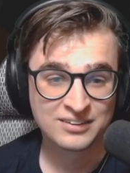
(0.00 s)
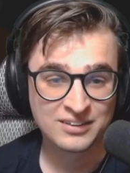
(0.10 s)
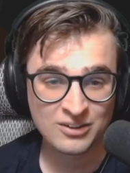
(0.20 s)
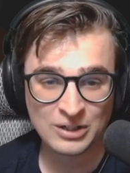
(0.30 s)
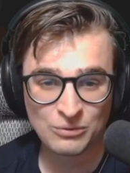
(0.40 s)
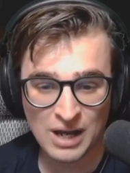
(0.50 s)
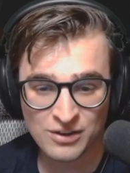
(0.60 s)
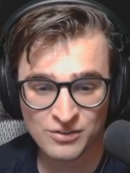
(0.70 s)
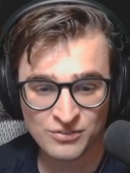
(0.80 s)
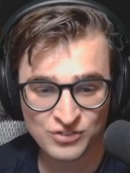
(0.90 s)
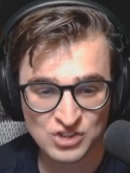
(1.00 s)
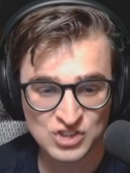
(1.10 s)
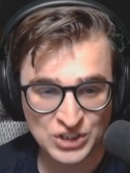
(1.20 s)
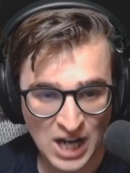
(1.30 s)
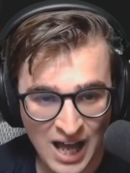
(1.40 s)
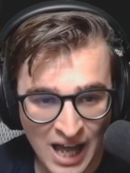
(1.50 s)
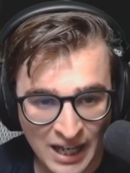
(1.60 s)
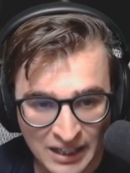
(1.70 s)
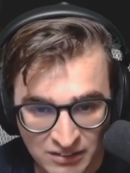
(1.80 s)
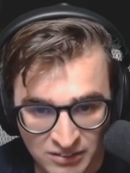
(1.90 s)
Oh, I'd rather have just
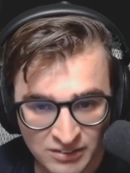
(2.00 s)
died.